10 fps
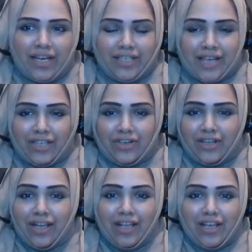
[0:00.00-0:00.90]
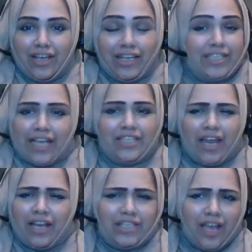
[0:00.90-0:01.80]
It's actually, it's
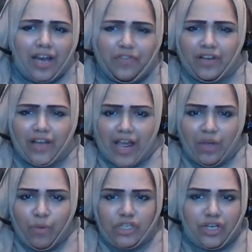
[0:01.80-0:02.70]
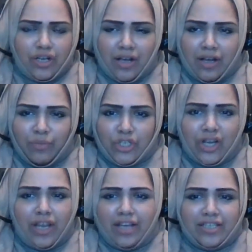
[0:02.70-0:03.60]
a kind of a language which
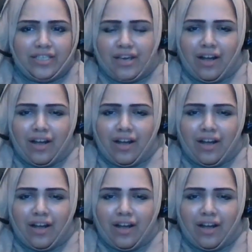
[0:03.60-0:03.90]
connects